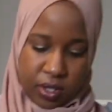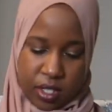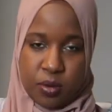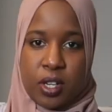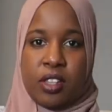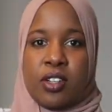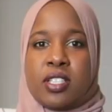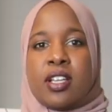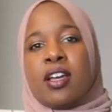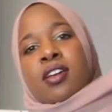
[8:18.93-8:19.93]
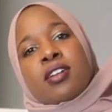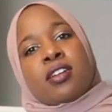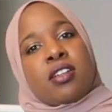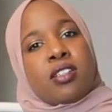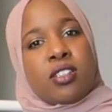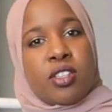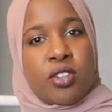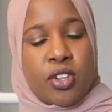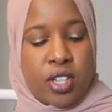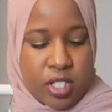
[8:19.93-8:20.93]
so this is what it looks like.
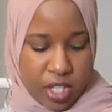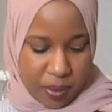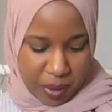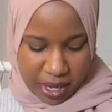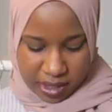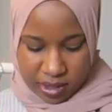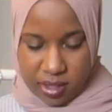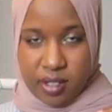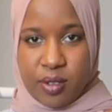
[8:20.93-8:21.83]
Throw your hijab back.